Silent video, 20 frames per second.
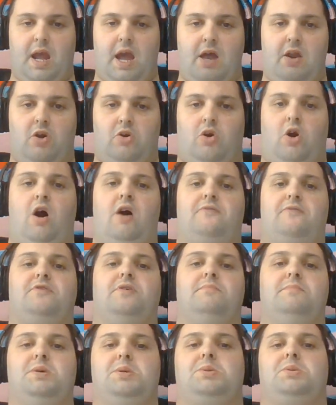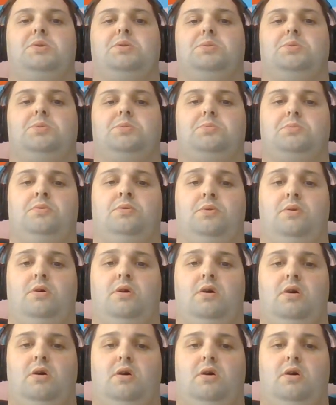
and are often misconstrued